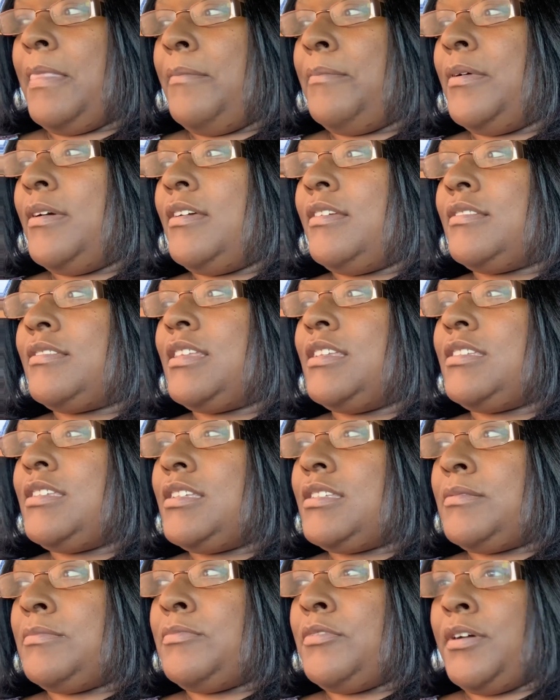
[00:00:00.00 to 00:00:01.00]
But this
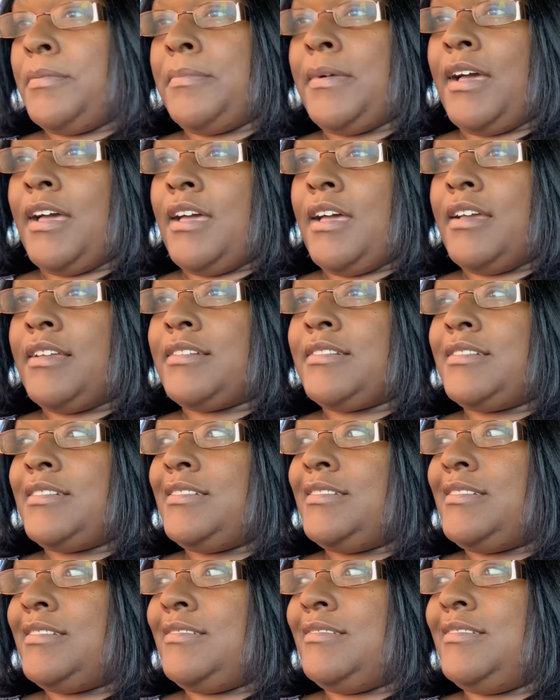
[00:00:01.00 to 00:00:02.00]
is what my
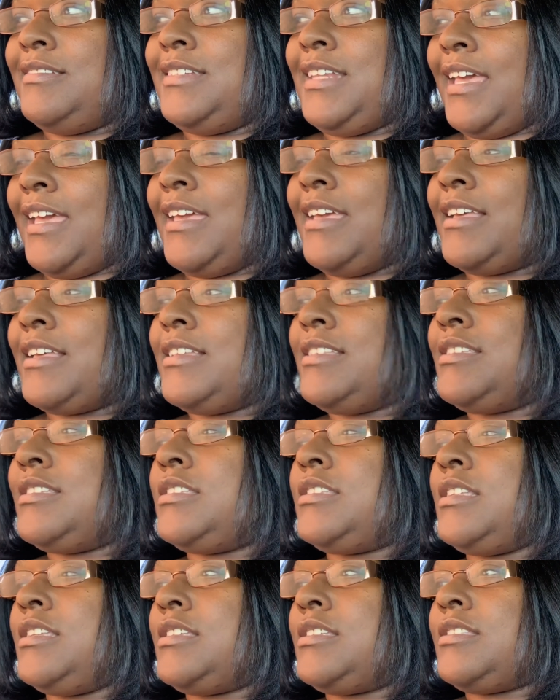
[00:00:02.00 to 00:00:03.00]
day
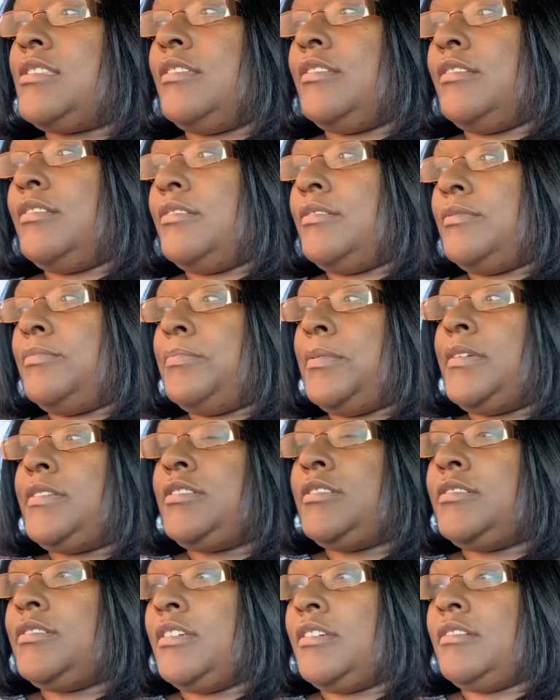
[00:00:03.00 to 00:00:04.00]
consists of,
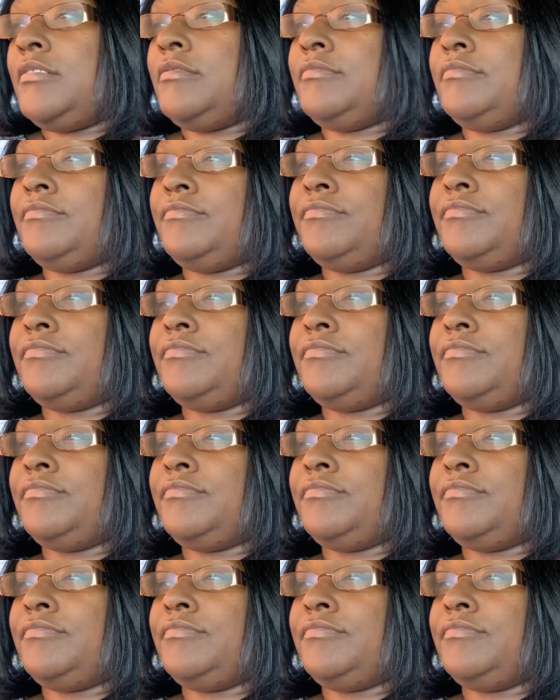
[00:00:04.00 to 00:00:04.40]
but, you know,